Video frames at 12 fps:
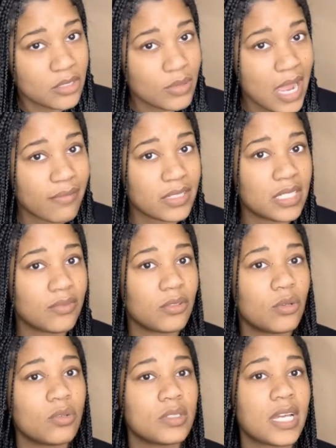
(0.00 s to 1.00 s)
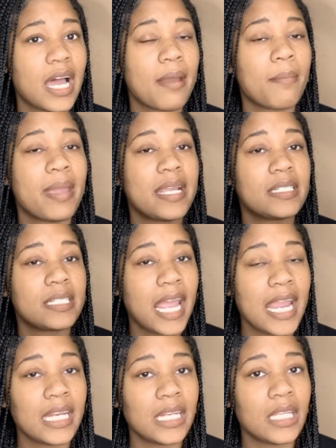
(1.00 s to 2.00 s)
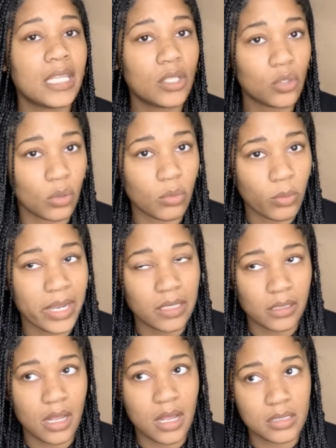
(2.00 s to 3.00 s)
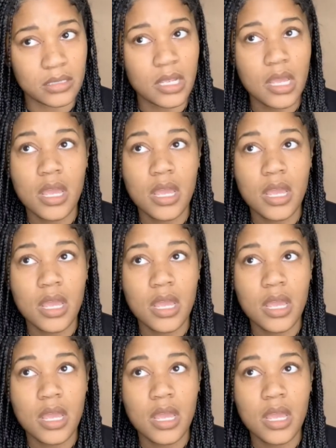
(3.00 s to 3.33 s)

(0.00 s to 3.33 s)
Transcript: you have a difficult time maintaining your weight loss.